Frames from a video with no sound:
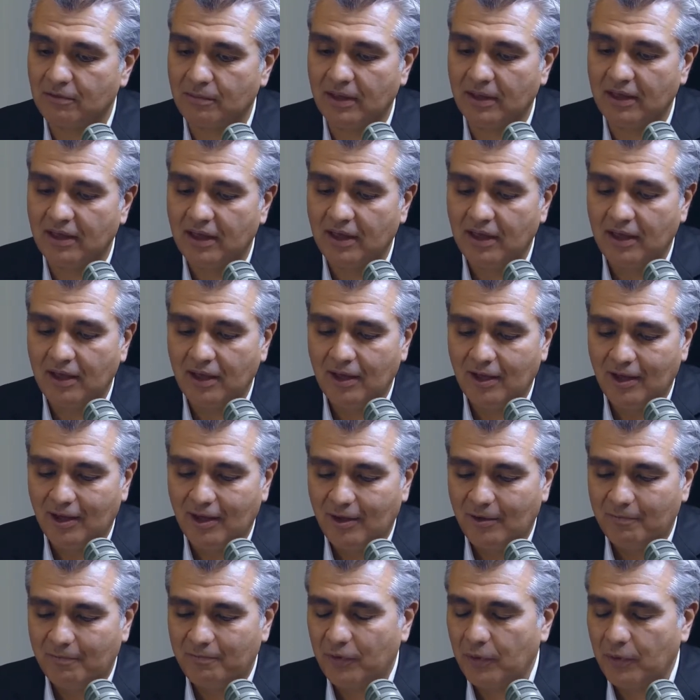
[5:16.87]
But
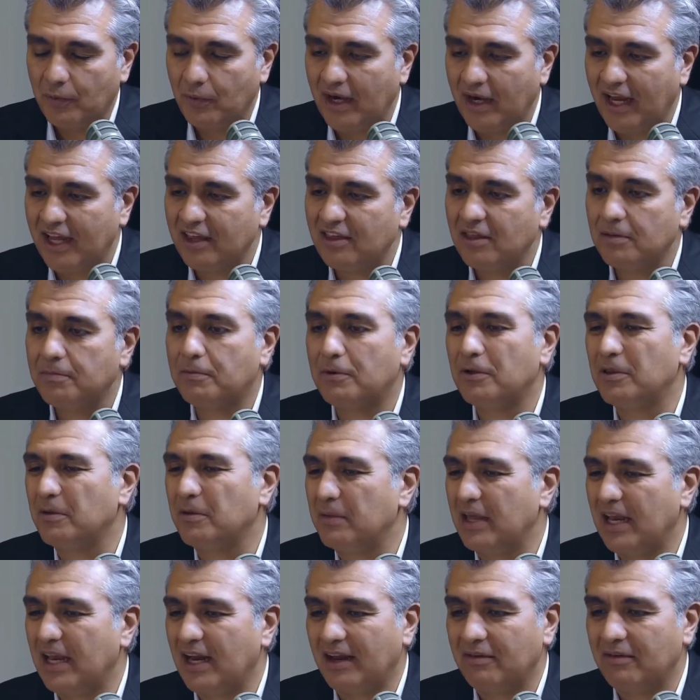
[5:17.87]
when I actually put
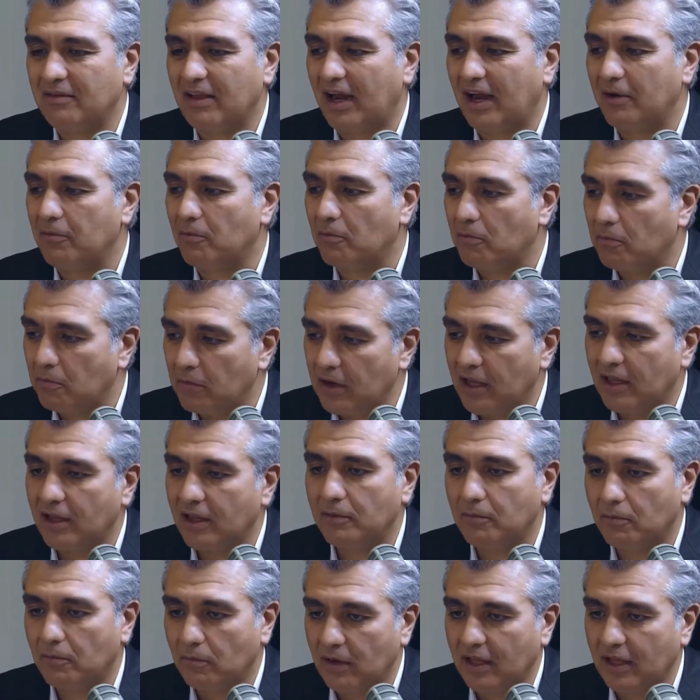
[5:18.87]
them in, I
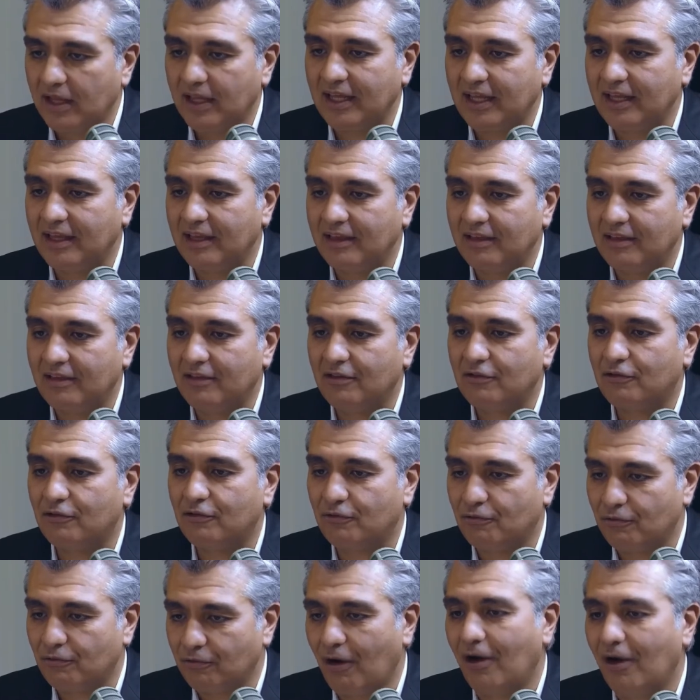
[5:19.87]
really, really
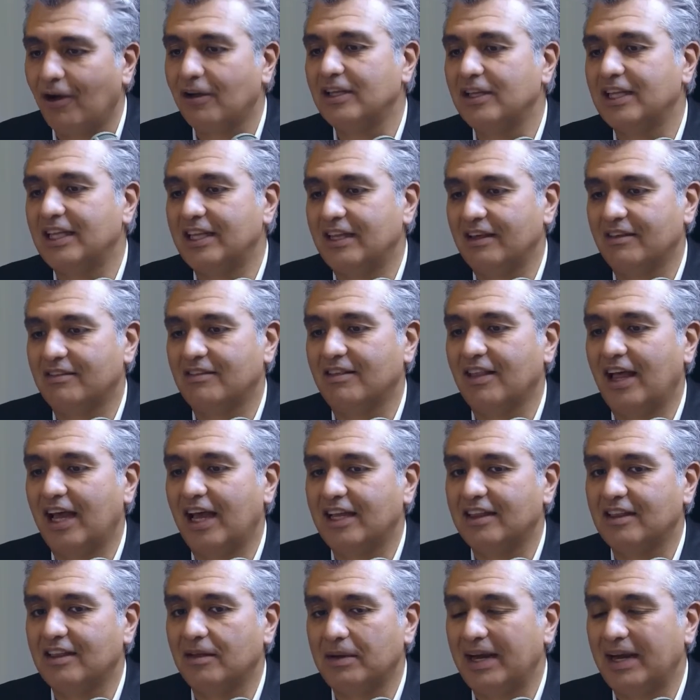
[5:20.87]
strongly
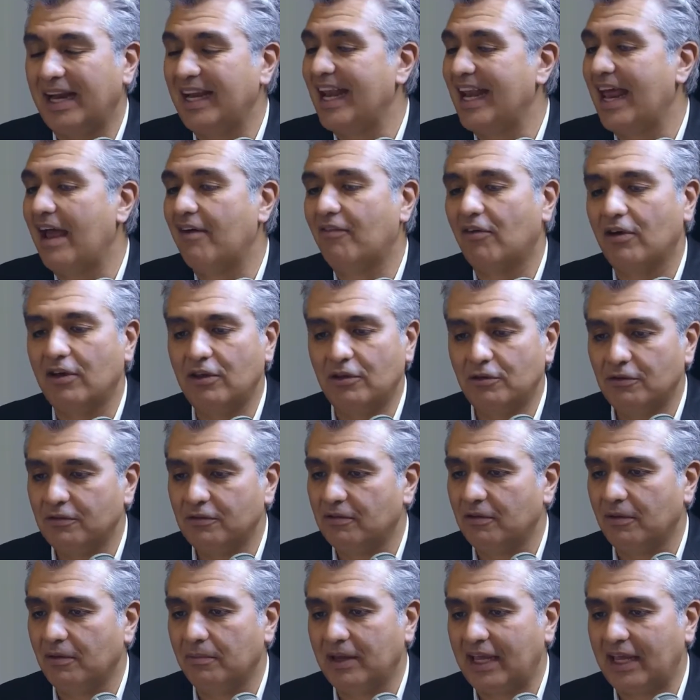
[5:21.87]
disliked them, and I never
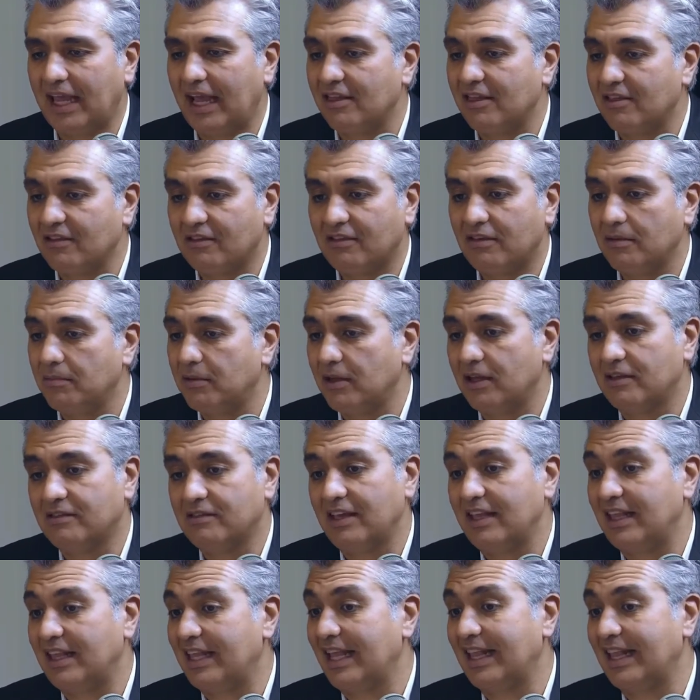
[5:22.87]
used them again, just simply because
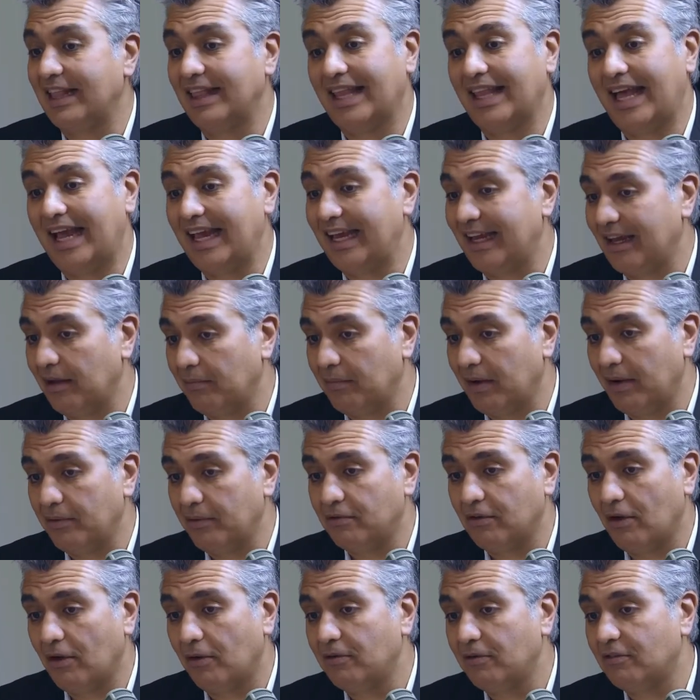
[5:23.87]
I didn't like them. I
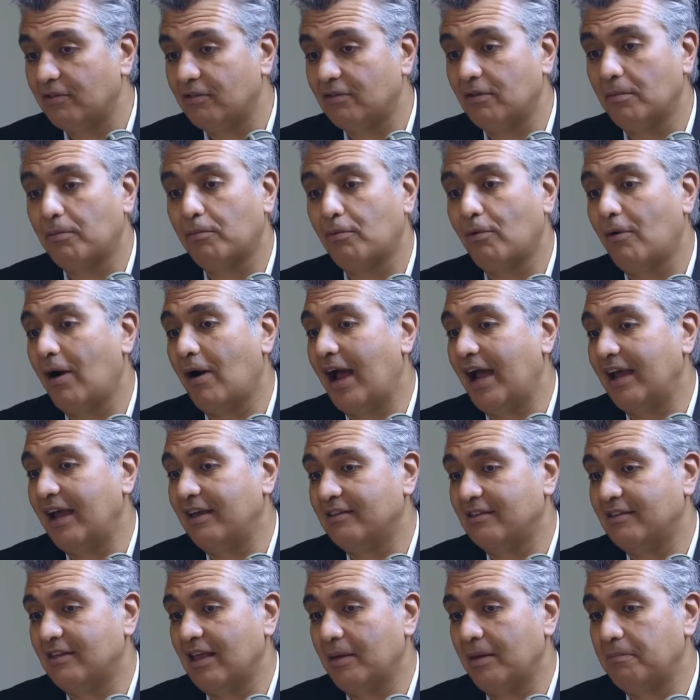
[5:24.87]
was always
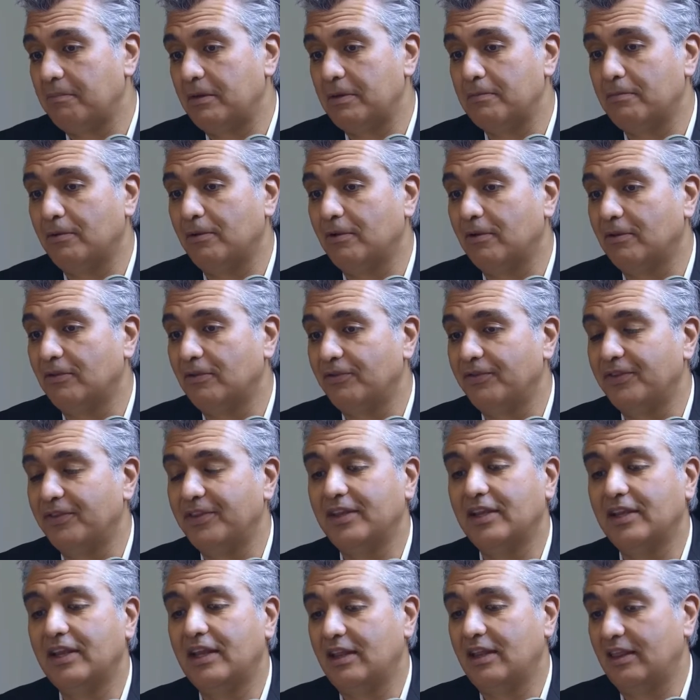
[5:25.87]
surprised that people
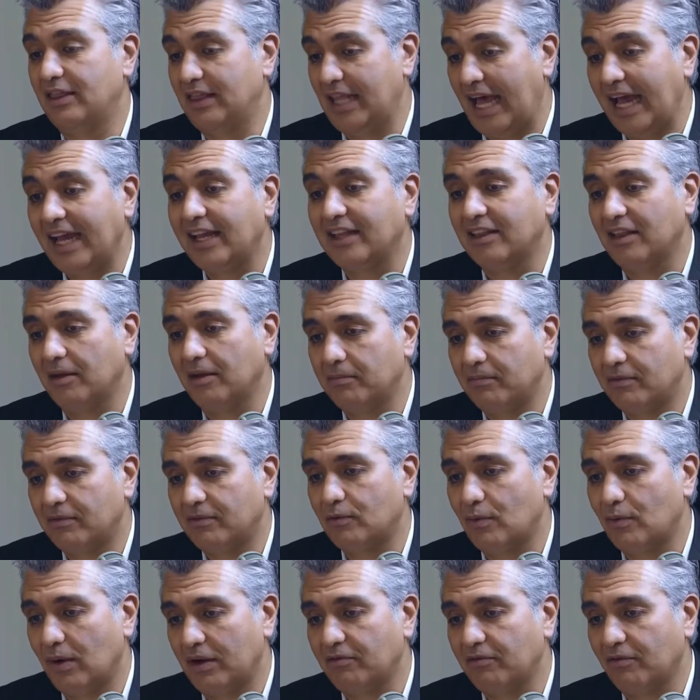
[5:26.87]
like them,
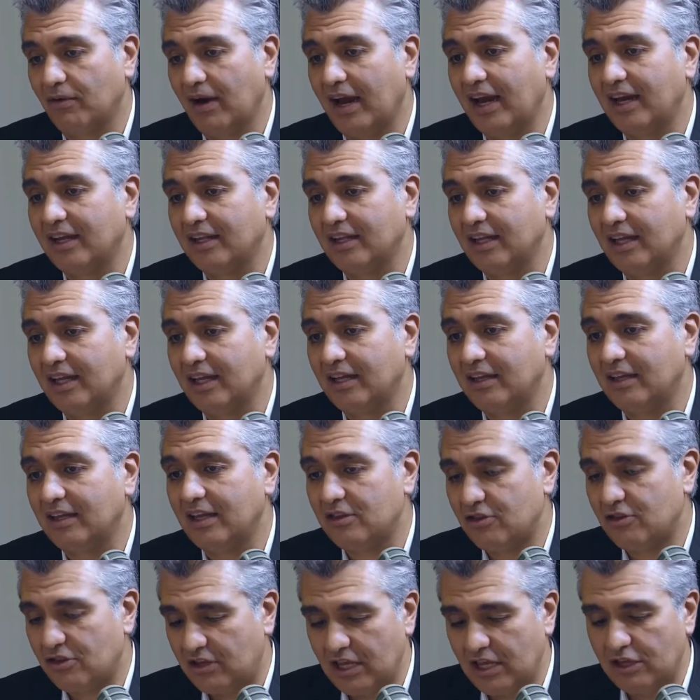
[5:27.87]
quite frankly.
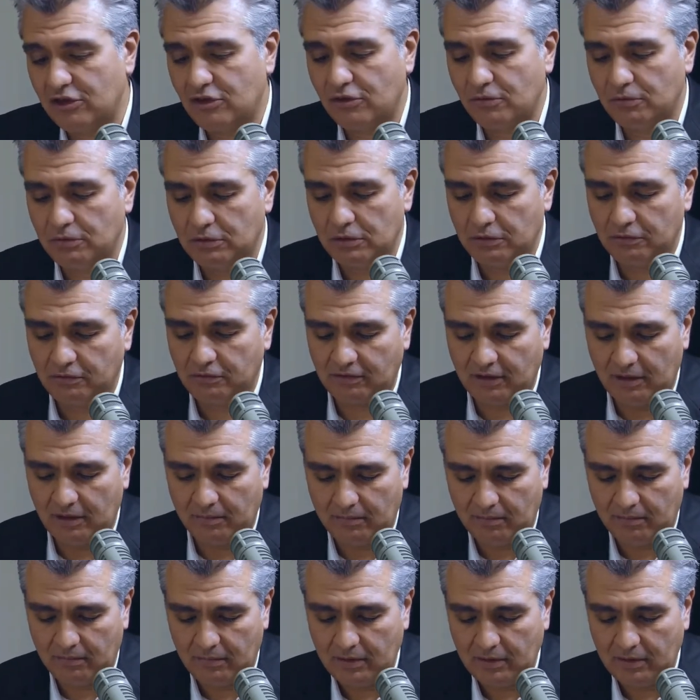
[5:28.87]
Did you use them?